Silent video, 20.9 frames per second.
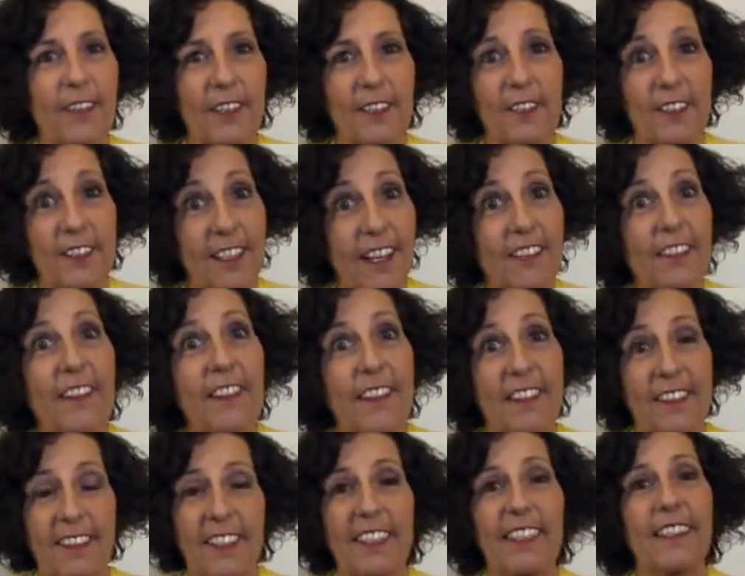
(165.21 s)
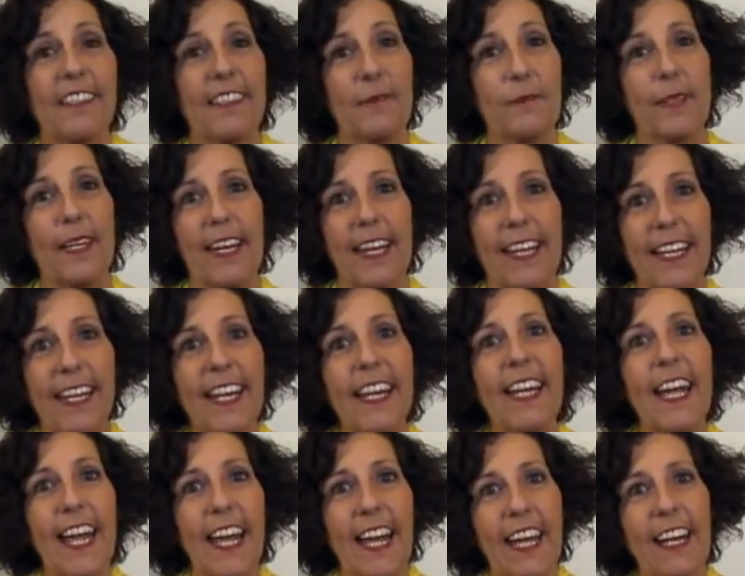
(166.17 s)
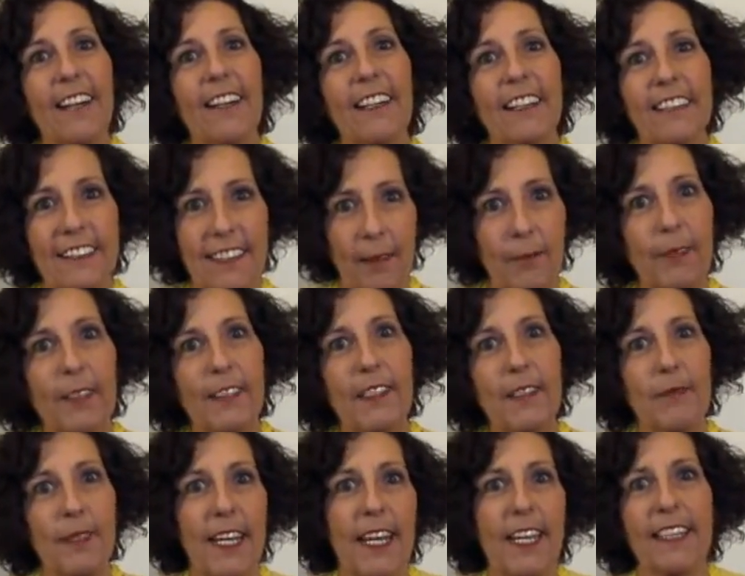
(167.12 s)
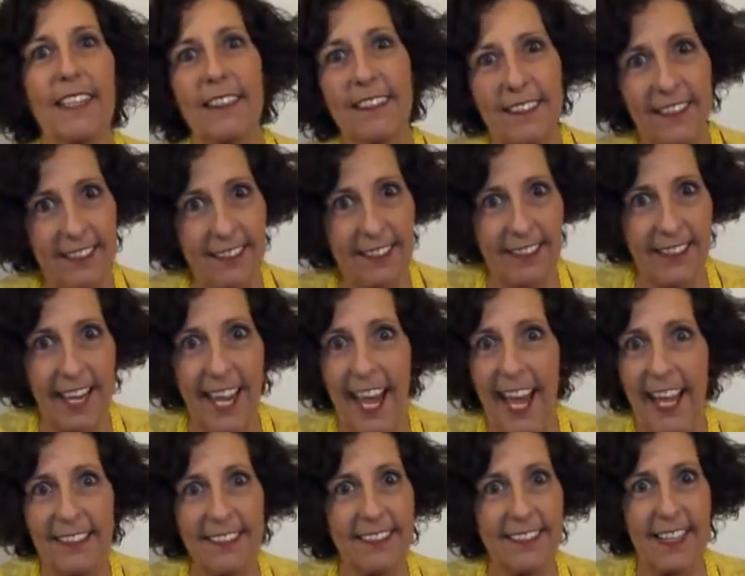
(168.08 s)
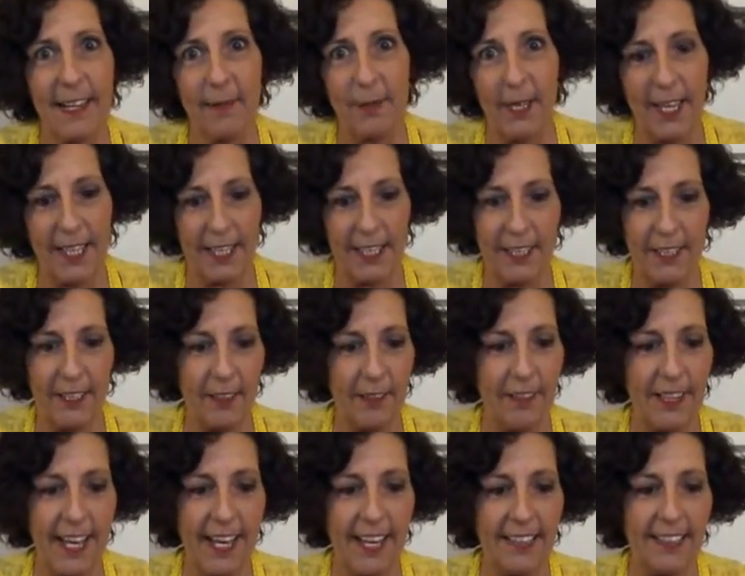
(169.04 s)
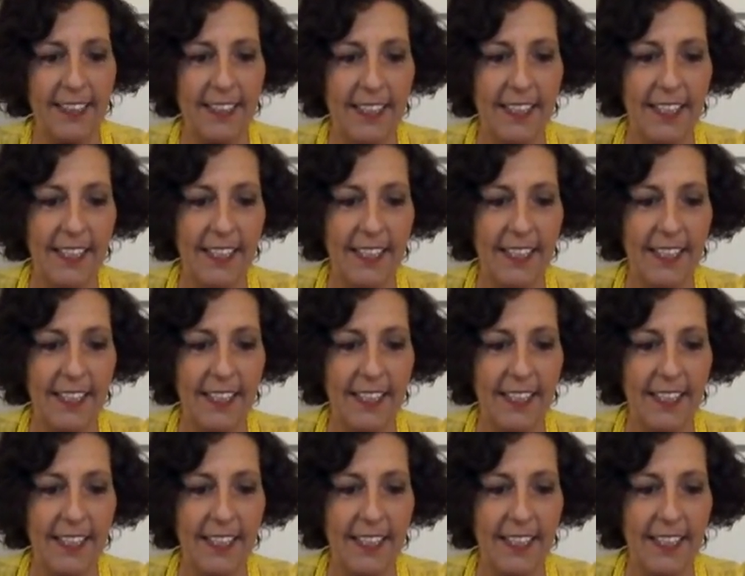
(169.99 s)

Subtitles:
there's nothing that's going to eliminate hair except eliminating 6 cats, and I'm not going to do that.